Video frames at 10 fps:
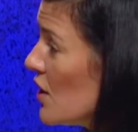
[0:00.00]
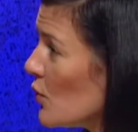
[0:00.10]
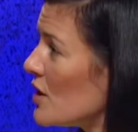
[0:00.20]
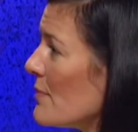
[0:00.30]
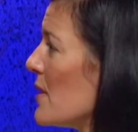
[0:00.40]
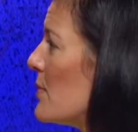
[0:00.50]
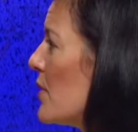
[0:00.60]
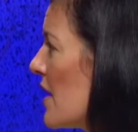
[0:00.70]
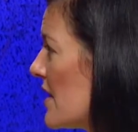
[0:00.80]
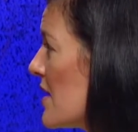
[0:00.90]
with the people
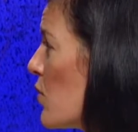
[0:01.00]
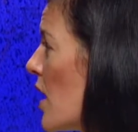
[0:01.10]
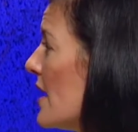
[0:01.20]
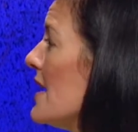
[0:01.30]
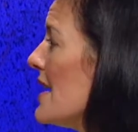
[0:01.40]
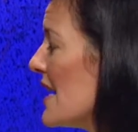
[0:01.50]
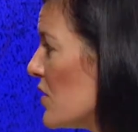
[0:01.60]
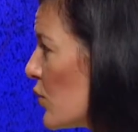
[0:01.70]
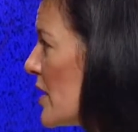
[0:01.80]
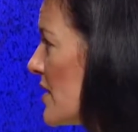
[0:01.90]
that they want
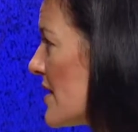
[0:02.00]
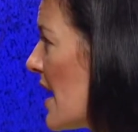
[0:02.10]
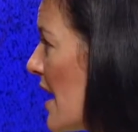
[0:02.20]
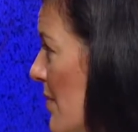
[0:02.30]
in real time